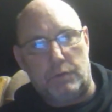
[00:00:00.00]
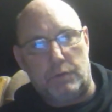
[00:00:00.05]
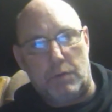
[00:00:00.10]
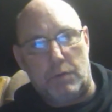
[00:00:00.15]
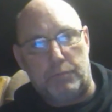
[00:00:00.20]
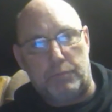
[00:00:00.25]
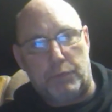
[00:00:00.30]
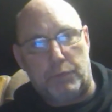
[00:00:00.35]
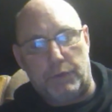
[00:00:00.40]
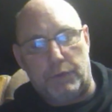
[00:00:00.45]

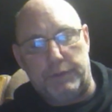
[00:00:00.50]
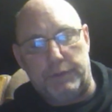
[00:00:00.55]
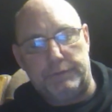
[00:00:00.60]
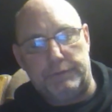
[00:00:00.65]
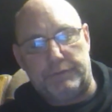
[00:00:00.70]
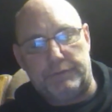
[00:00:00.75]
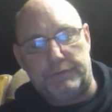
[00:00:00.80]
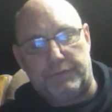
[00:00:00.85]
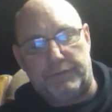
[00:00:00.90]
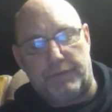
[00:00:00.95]

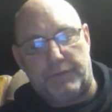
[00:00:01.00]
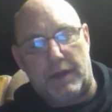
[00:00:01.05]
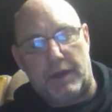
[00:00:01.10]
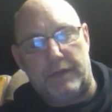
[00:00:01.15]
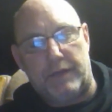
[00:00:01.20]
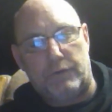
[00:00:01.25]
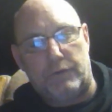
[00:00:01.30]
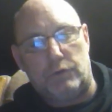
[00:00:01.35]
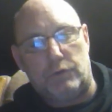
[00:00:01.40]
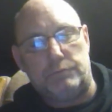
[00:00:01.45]

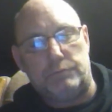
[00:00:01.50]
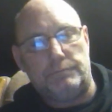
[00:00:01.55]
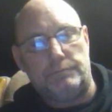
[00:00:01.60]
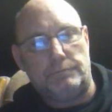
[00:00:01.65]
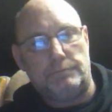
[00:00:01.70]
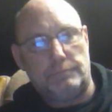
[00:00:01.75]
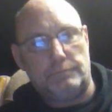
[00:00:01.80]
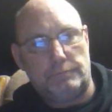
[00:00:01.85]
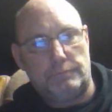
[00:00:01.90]
1.5 ohm